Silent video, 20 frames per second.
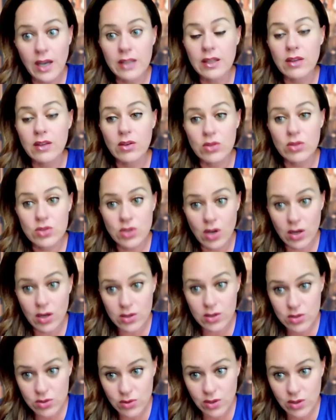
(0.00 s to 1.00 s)
and then they're
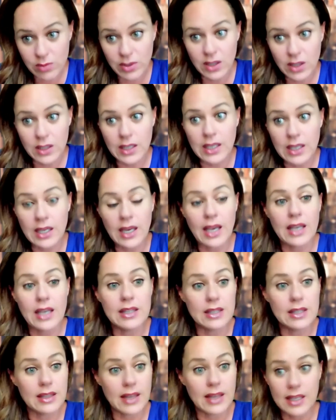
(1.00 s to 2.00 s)
charged criminally
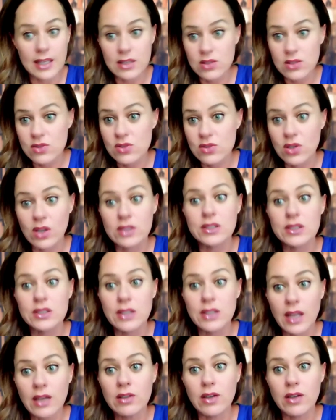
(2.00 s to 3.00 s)
and they get the scarlet
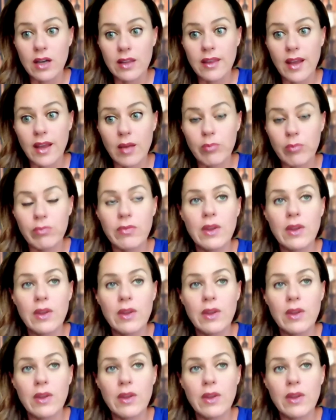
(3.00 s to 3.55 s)
letter on them.